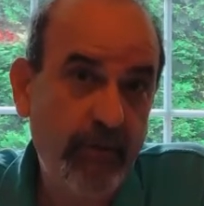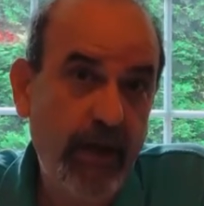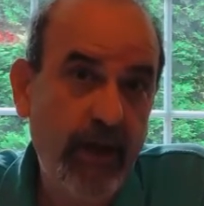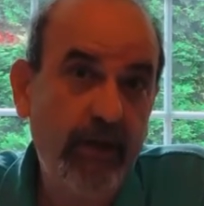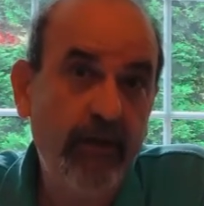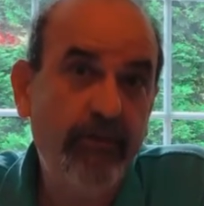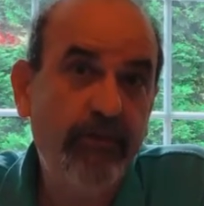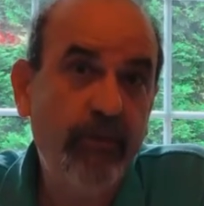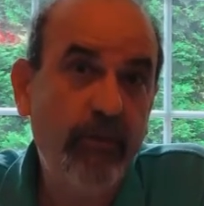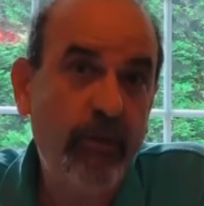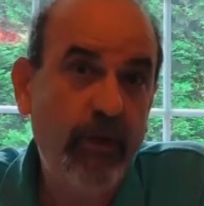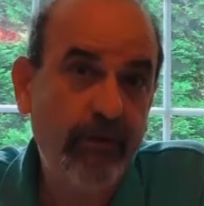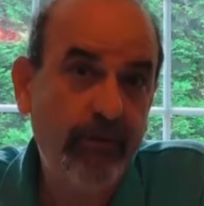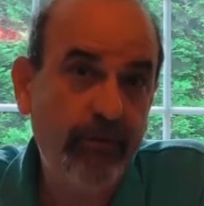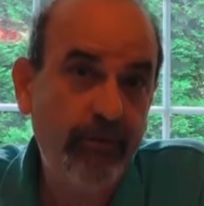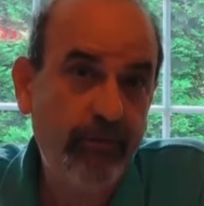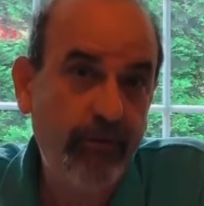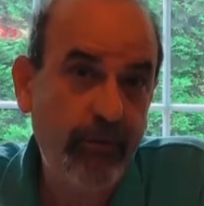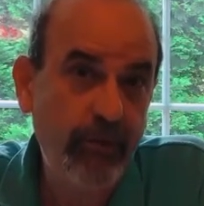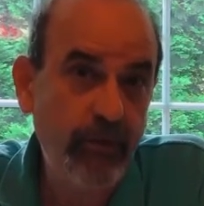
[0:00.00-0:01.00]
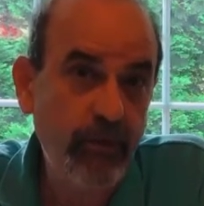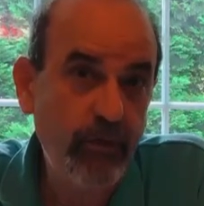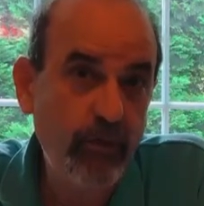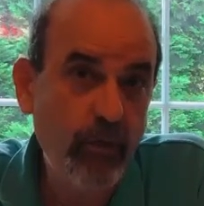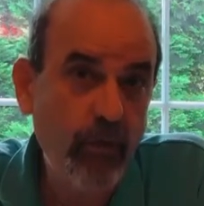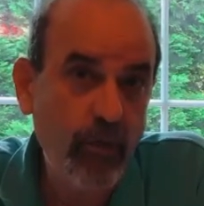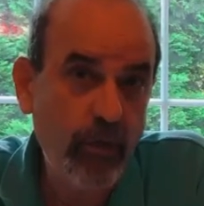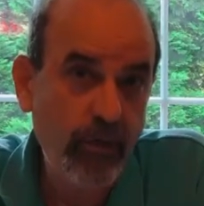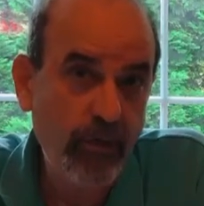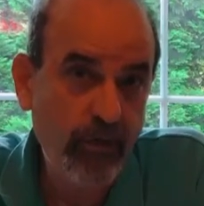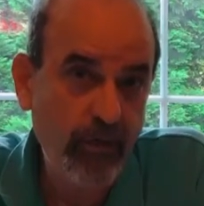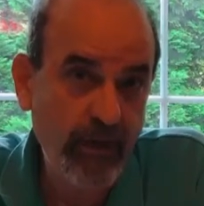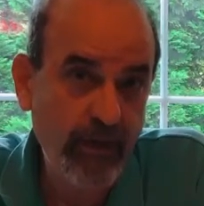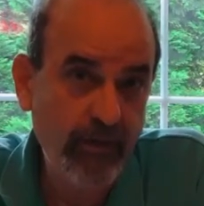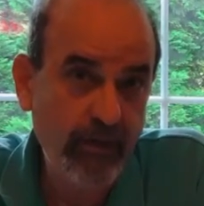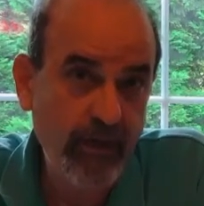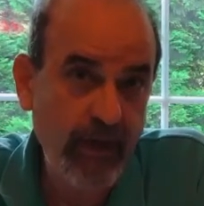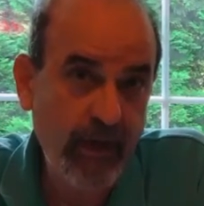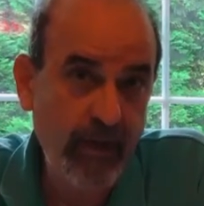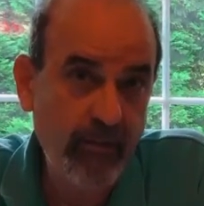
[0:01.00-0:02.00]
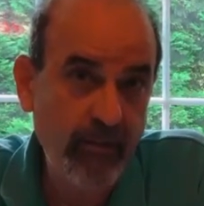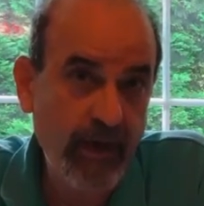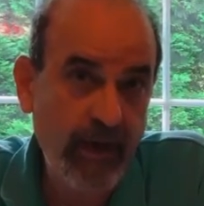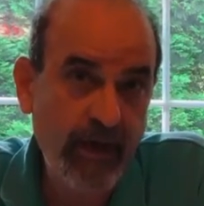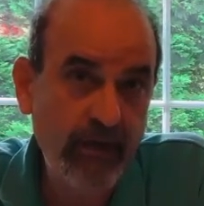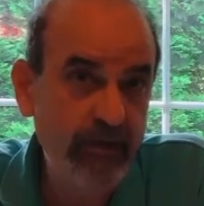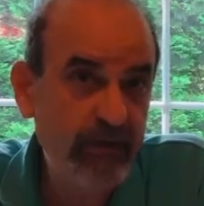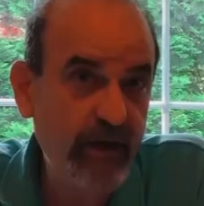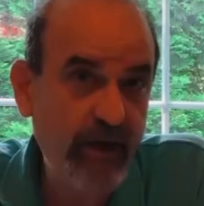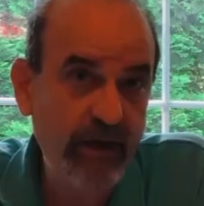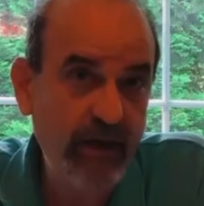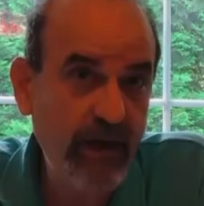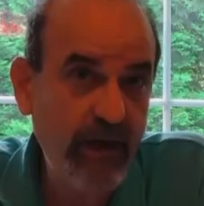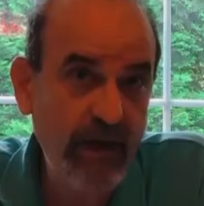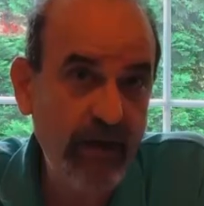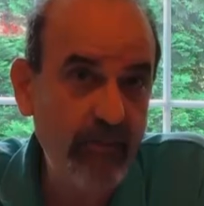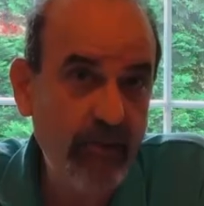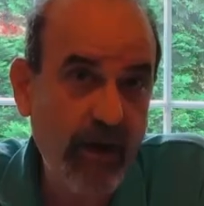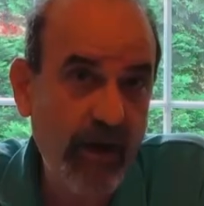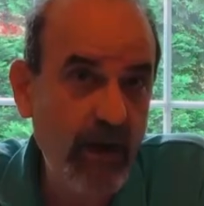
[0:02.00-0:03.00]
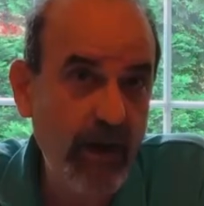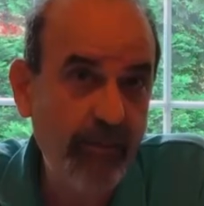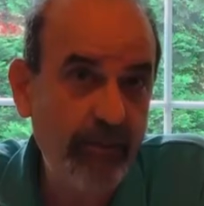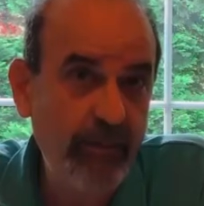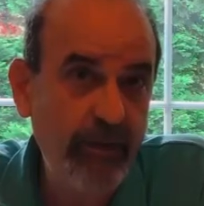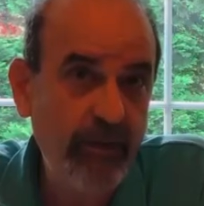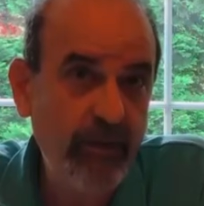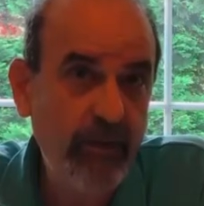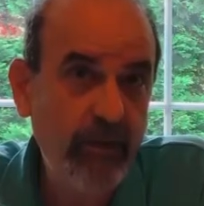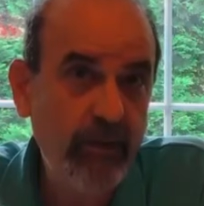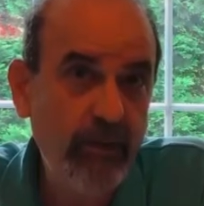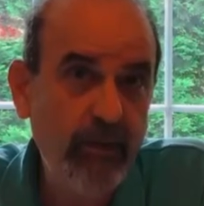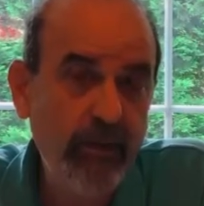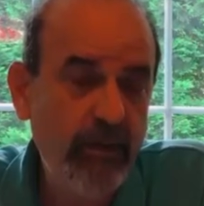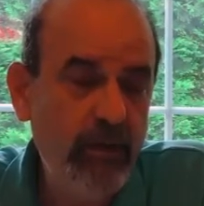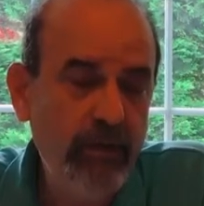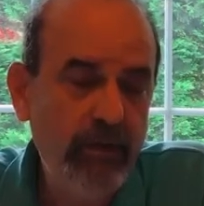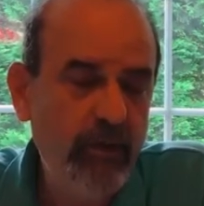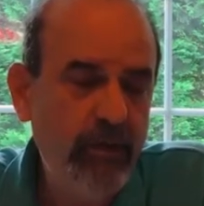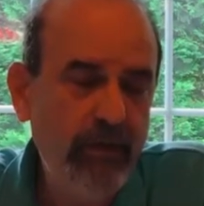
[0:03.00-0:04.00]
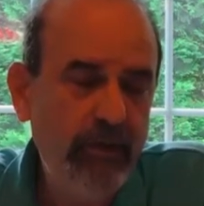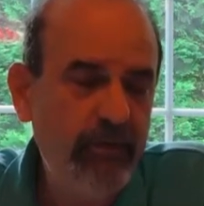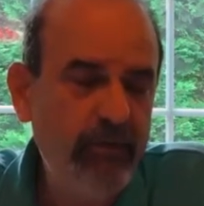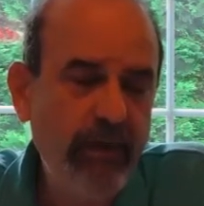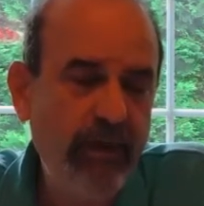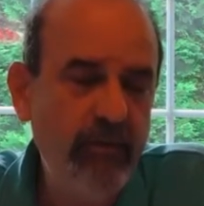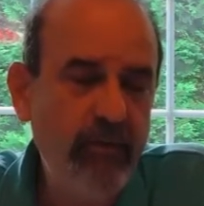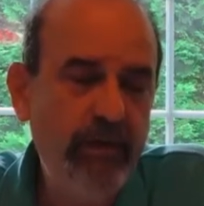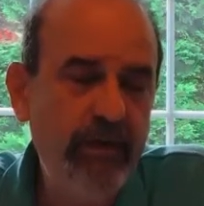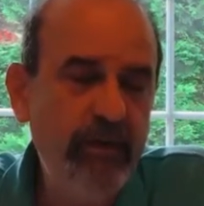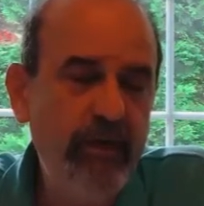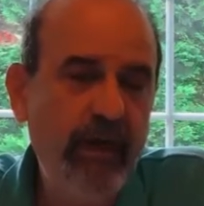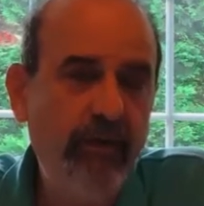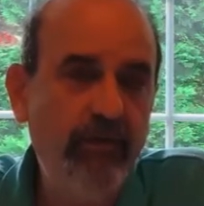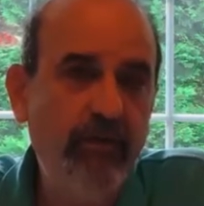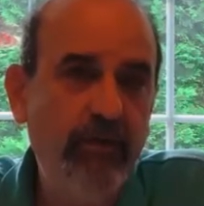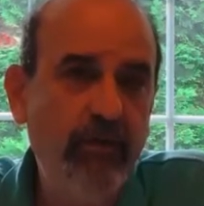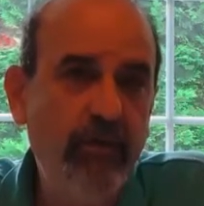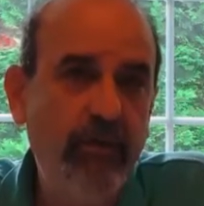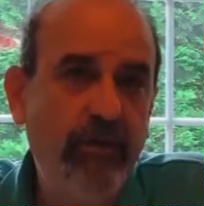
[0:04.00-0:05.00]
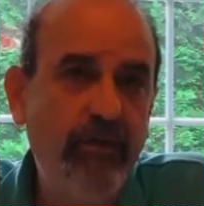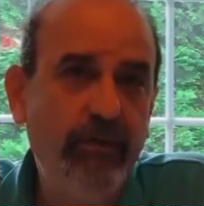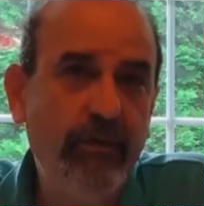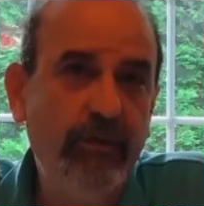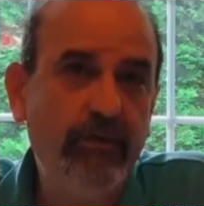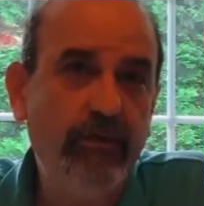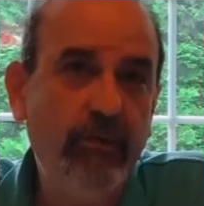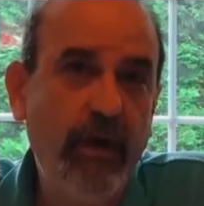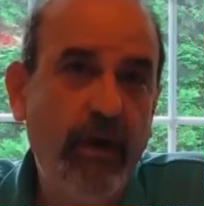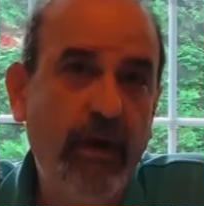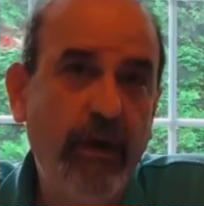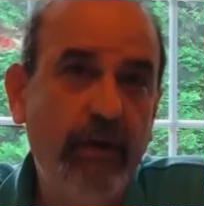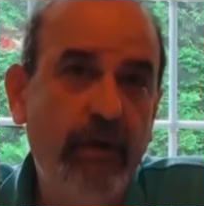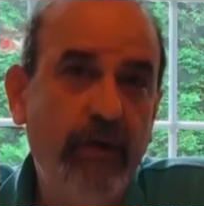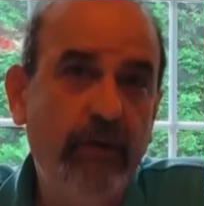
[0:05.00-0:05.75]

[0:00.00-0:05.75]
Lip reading: And if it wasn't for you watering them as I came up, they would never look this way.